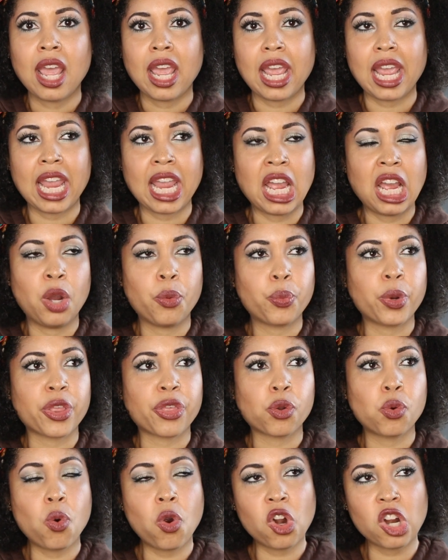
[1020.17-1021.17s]
And
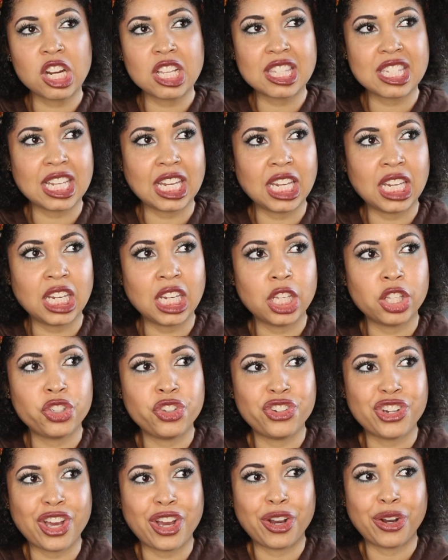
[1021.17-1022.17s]
with quarantine,
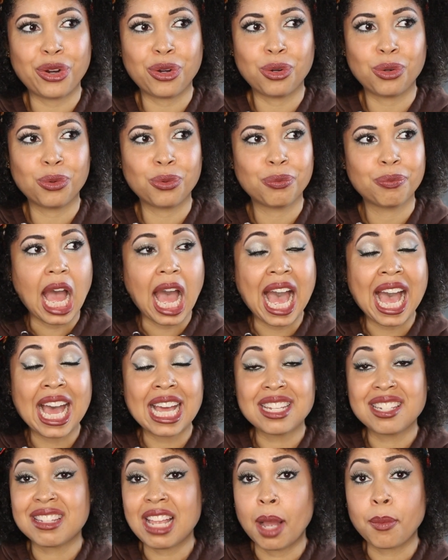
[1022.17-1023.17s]
you know,
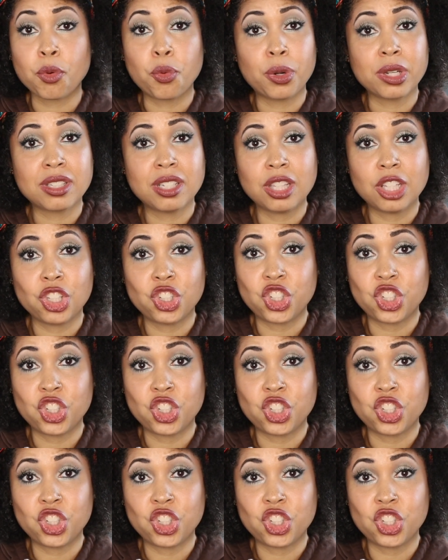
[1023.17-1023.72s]
I stopped going to the